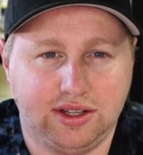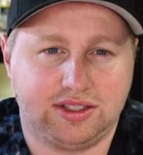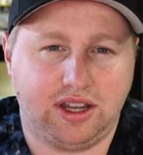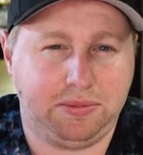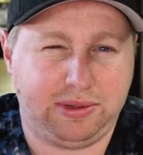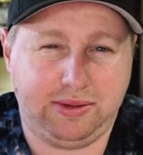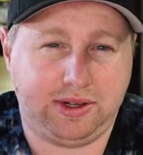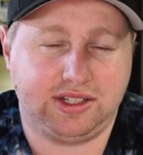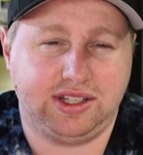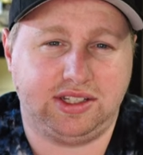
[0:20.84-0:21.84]
So pretty
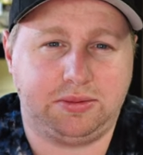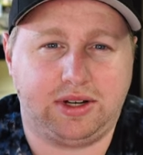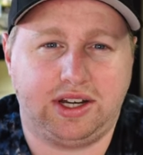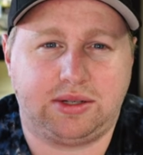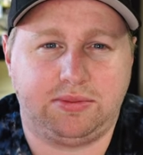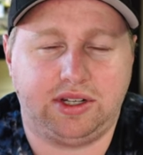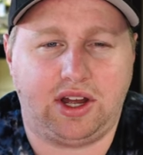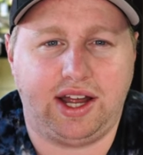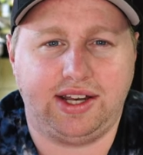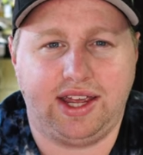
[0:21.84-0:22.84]
much the inspiration
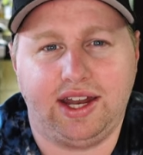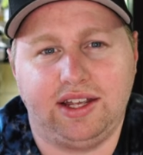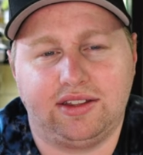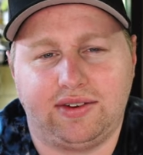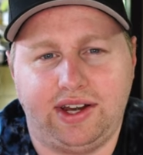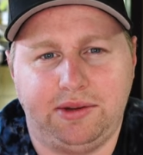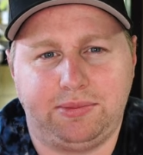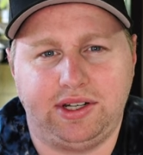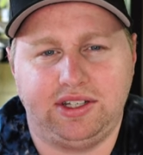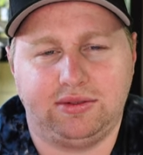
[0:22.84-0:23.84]
behind getting a 3D
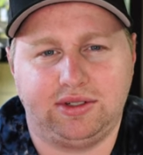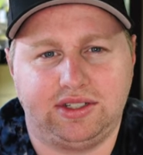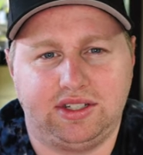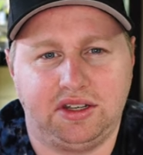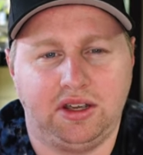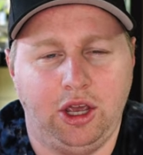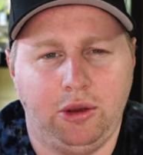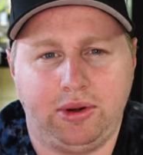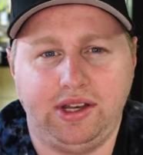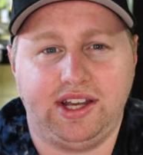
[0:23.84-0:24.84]
printer was to
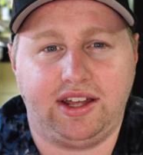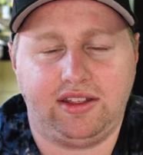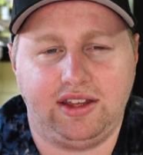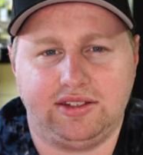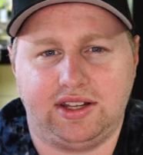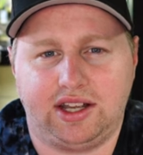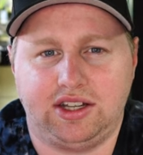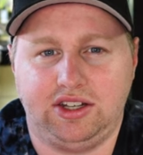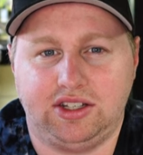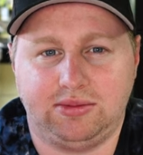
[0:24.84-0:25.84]
print out things that I
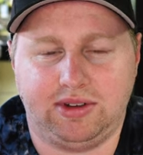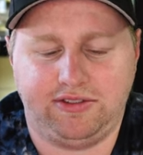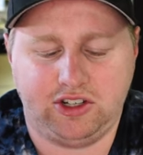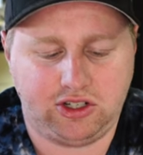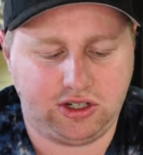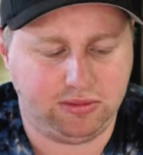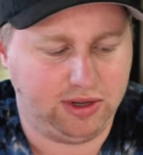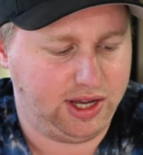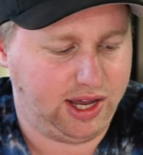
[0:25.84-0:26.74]
could use in my fish room.